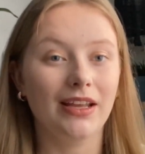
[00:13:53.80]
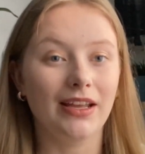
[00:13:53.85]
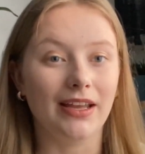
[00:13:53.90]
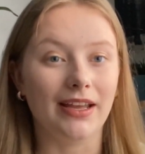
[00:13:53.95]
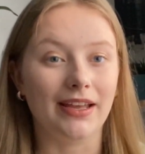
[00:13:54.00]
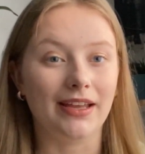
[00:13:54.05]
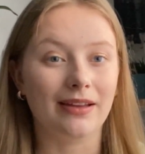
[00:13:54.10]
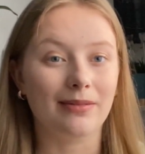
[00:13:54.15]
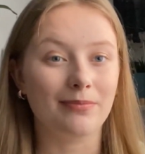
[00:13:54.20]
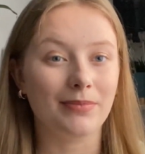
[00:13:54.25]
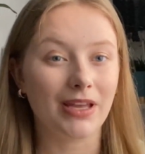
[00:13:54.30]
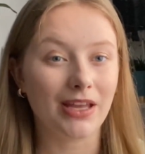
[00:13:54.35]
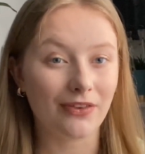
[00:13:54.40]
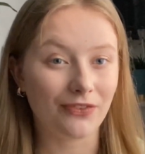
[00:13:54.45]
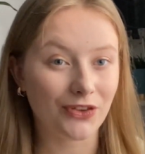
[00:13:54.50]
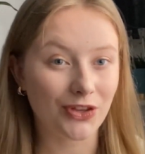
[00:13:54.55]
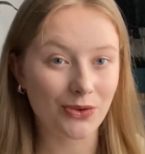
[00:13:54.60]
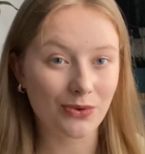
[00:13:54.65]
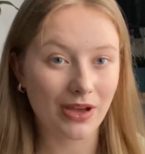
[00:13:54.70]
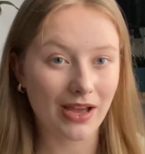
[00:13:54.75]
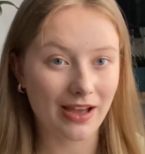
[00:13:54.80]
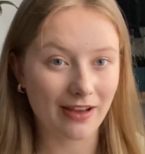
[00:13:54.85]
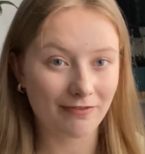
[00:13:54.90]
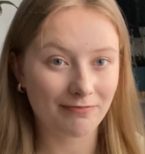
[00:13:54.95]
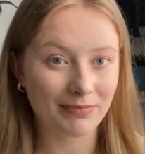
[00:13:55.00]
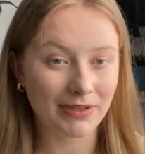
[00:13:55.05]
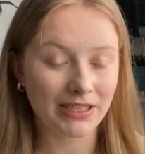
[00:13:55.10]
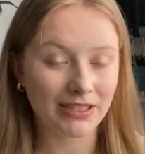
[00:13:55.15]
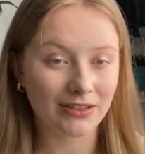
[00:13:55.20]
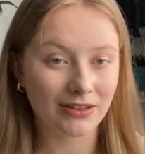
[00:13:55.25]
if you have
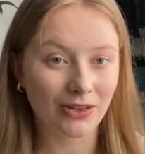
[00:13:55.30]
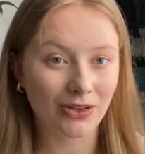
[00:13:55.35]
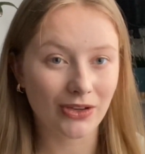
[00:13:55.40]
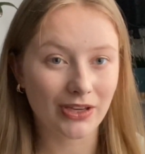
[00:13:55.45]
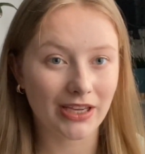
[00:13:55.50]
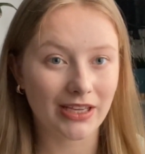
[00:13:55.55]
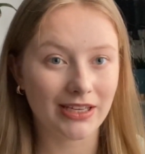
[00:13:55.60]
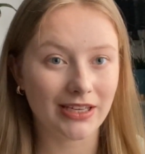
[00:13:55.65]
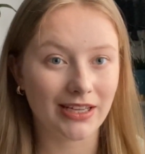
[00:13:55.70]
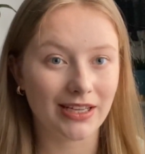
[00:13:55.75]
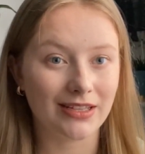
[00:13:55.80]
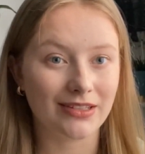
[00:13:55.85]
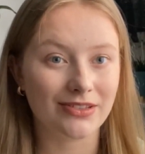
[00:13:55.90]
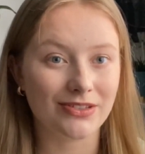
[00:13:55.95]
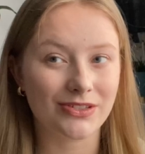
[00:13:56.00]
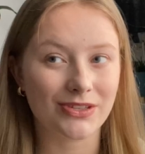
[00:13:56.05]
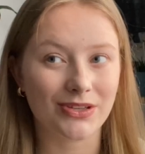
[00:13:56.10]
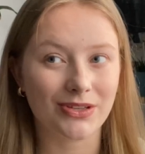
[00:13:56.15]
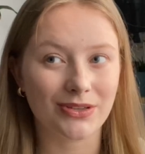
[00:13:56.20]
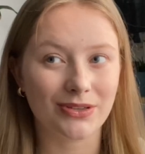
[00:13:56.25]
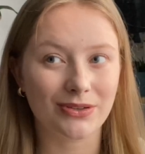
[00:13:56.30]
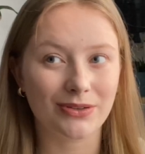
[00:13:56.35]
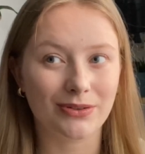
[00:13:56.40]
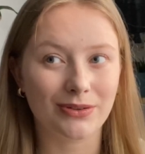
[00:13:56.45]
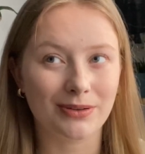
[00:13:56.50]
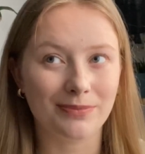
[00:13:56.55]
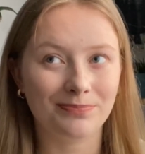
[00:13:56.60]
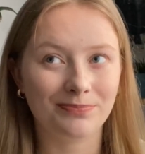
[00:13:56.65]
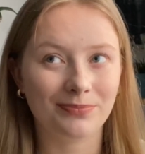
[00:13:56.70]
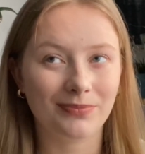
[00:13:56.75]
been looking into
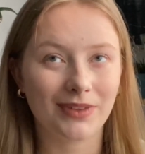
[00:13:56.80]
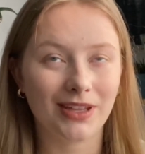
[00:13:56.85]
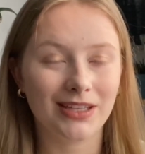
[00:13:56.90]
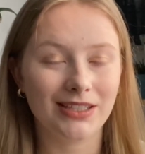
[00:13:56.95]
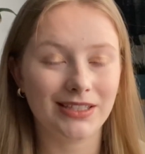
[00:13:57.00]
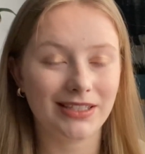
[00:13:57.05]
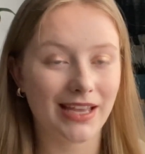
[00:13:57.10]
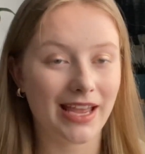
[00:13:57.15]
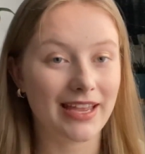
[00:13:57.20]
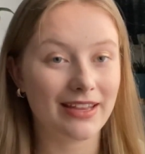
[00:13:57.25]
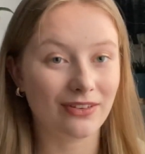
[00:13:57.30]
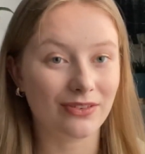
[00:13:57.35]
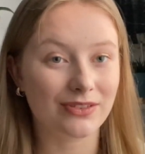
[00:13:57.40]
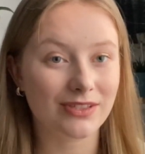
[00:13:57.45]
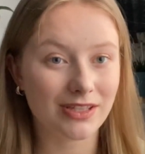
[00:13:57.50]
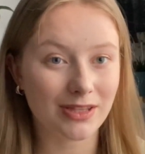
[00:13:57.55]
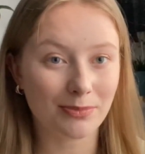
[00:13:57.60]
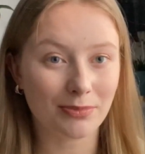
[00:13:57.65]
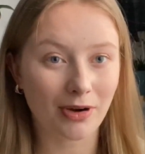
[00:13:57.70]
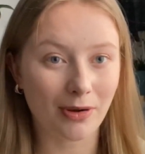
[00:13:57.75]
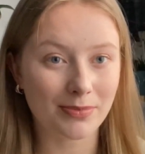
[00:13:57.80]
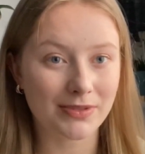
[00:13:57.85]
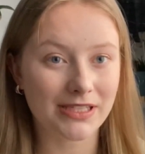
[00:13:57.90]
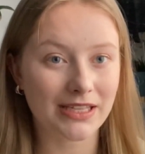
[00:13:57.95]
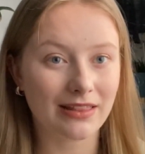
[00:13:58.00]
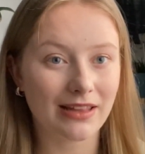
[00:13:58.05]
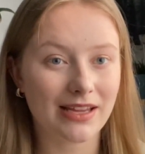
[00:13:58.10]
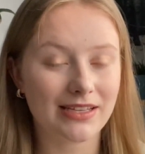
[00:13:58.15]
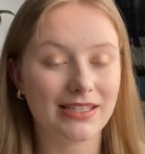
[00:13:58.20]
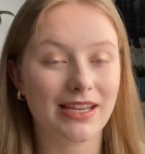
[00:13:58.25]
getting onto the property
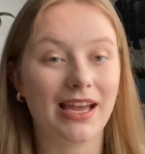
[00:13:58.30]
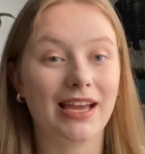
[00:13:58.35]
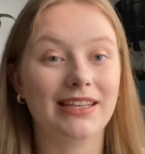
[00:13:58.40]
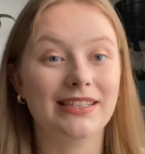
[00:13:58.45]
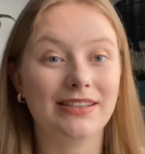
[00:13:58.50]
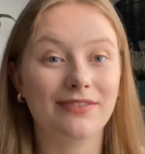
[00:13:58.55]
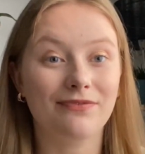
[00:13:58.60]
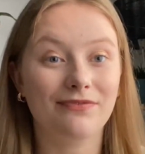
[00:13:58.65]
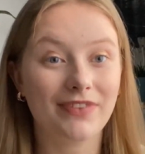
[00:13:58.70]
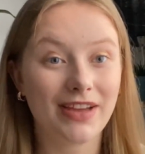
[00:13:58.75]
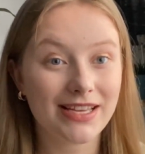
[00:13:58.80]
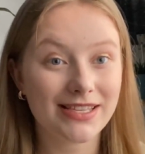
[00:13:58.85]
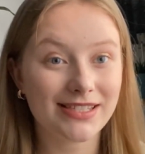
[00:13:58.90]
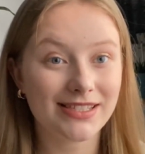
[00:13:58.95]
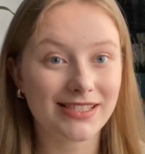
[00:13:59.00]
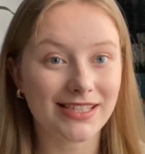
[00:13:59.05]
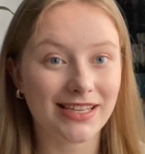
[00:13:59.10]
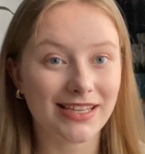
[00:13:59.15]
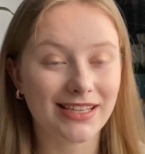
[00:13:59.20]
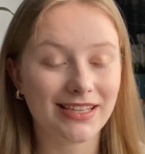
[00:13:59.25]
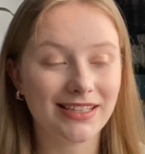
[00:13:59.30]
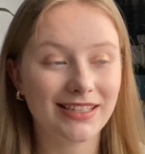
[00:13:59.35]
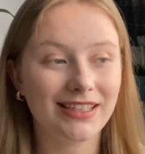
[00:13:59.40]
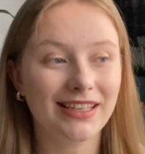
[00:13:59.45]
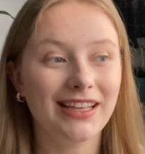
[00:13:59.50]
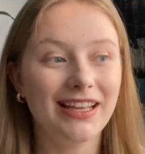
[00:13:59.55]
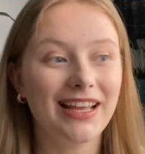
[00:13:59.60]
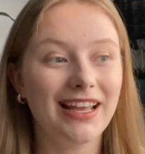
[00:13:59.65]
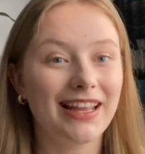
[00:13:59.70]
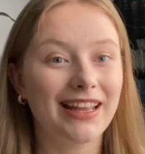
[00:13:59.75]
ladder and investing,
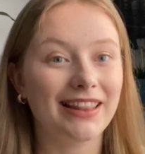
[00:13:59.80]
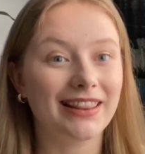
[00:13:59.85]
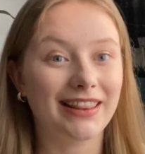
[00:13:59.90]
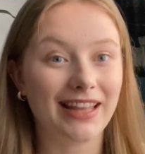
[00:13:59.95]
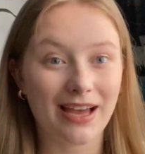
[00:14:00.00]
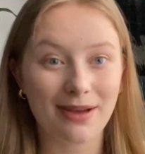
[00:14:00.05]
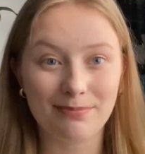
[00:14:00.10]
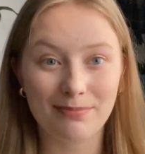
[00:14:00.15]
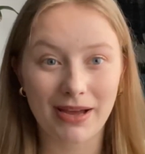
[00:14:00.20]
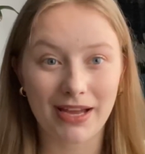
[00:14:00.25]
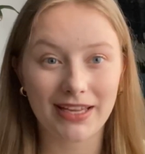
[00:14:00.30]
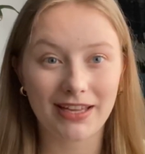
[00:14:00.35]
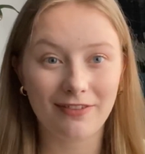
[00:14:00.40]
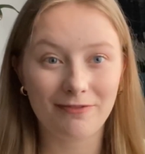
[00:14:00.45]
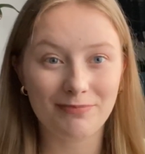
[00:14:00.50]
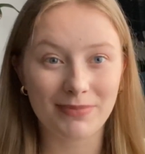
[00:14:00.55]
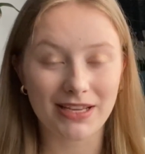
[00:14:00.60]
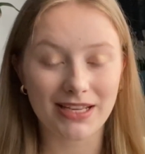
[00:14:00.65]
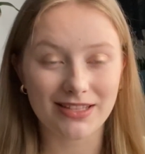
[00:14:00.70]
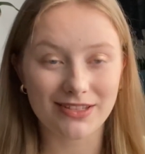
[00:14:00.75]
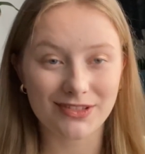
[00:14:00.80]
that might have been